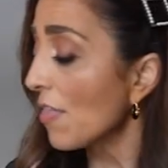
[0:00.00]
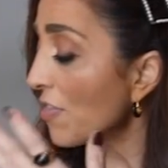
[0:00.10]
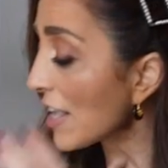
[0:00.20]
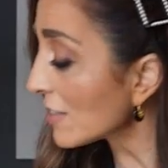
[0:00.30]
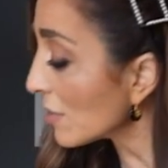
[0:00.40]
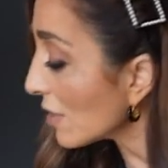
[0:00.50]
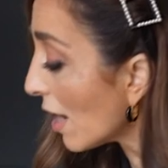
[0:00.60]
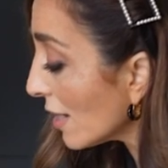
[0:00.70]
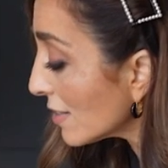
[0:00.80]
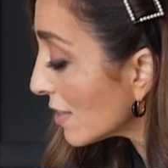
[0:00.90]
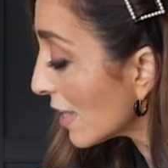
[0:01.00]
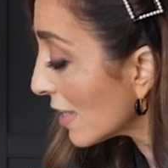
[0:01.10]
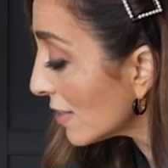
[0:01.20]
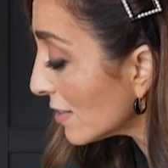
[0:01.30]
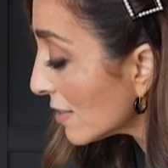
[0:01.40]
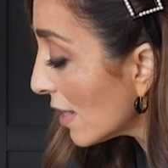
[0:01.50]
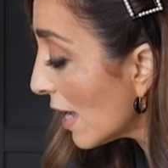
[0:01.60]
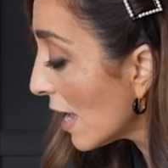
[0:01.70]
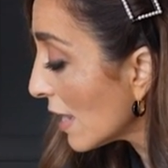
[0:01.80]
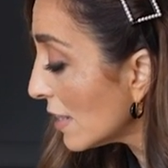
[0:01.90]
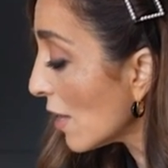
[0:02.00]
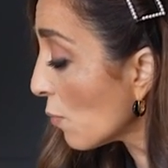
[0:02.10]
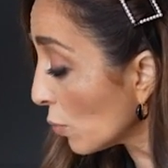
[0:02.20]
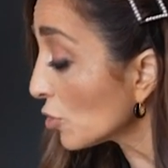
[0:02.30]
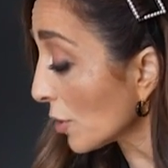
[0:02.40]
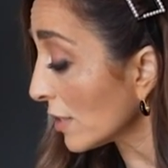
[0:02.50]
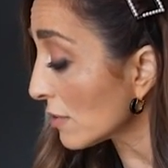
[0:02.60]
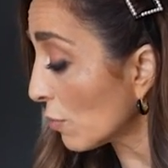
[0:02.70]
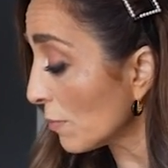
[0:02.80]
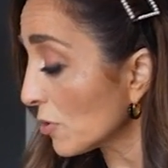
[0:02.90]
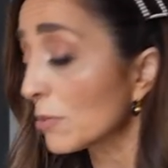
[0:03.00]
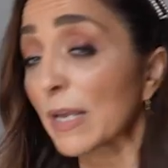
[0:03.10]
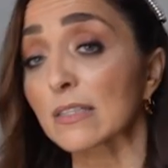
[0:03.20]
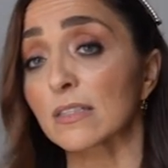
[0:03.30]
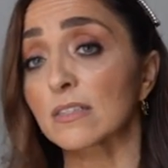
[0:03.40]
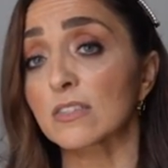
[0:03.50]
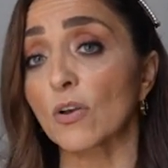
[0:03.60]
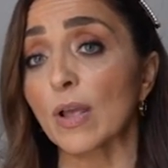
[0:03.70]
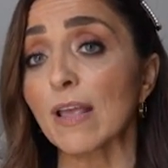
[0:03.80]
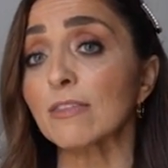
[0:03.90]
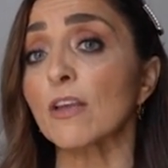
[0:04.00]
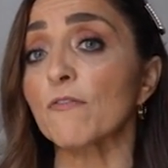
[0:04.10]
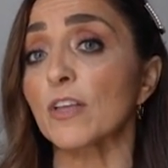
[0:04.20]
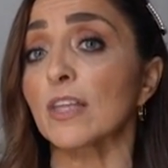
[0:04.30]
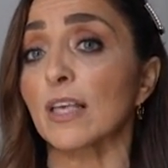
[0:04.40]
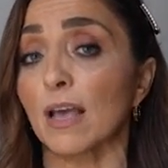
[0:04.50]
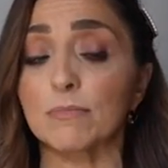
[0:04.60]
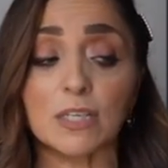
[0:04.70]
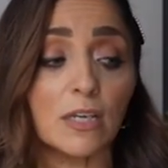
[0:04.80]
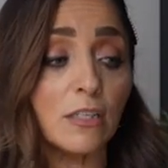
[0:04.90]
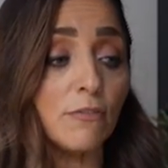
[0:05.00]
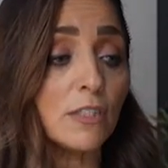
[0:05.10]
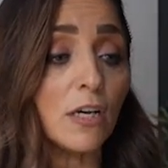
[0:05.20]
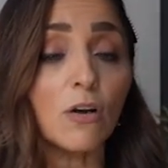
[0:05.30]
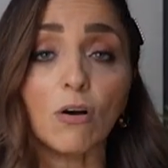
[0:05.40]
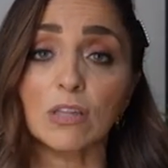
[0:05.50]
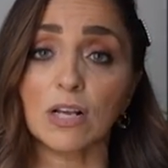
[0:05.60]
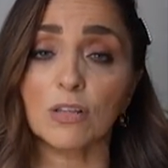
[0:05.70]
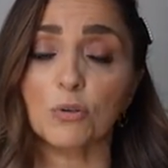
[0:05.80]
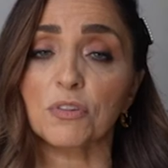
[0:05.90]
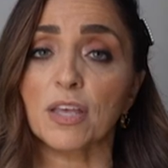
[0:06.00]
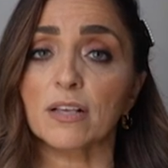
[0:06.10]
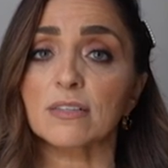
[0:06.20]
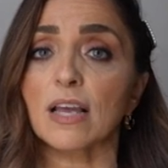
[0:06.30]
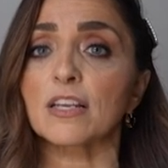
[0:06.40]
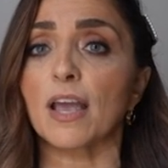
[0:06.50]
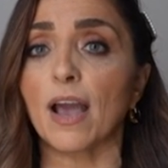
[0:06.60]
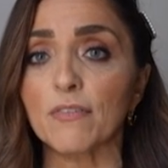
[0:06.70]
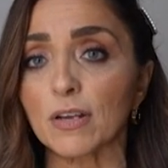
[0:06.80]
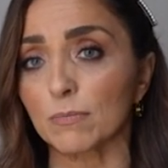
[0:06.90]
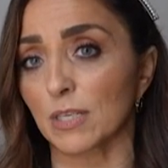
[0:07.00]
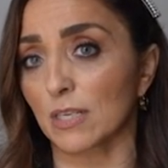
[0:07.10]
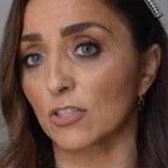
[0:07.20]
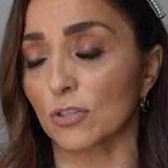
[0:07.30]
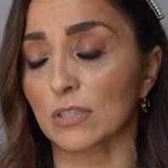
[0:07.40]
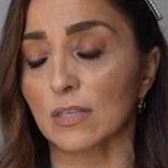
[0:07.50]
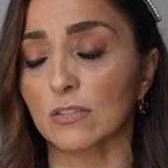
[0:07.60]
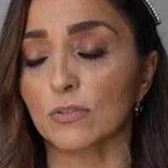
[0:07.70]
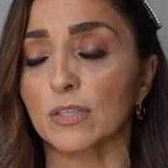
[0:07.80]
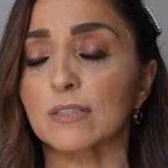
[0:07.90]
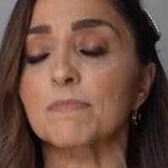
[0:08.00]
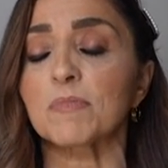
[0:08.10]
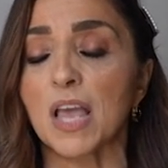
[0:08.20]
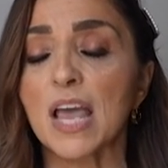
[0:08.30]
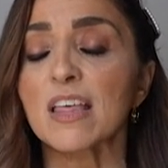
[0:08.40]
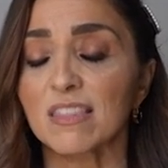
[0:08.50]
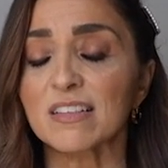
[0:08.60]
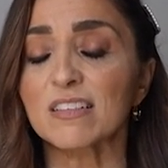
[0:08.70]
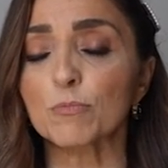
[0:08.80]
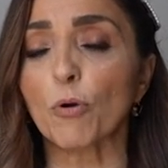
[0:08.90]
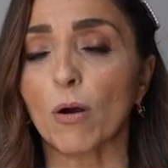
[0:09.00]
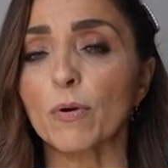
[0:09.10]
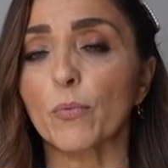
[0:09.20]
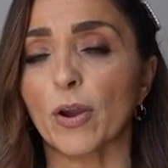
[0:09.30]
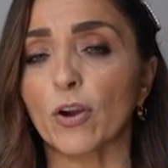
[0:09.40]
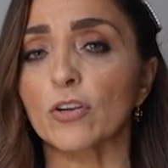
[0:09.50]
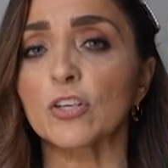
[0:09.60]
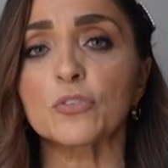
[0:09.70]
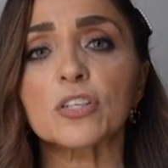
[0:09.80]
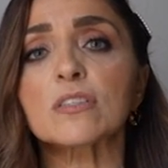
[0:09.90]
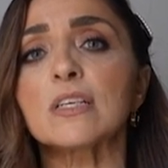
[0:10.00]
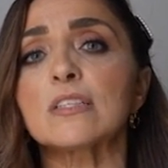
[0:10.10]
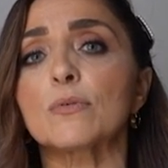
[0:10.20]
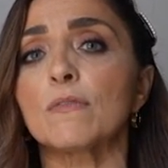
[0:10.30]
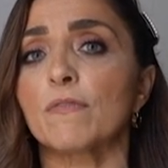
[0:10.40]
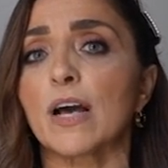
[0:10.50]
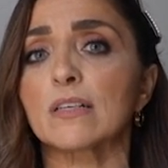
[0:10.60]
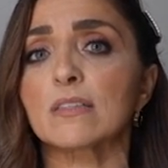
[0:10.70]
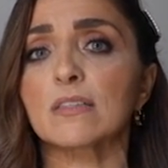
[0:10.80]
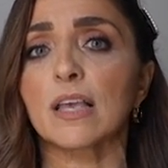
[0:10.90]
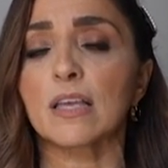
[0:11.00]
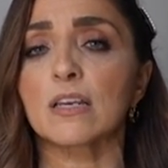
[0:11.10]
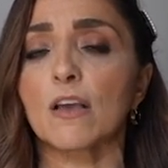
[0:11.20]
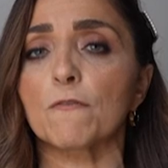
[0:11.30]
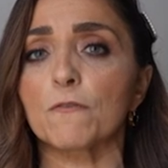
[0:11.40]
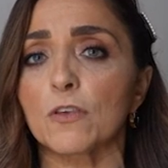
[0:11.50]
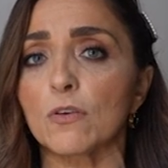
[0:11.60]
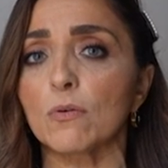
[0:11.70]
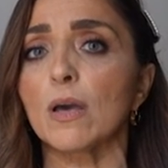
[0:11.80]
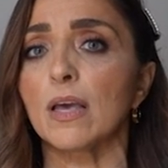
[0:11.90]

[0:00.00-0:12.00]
These are the kinds of things that will transform your spaces. So if they're feeling empty and you've done all the other things and you haven't updated your accessories, this is probably where you just need to invest in a few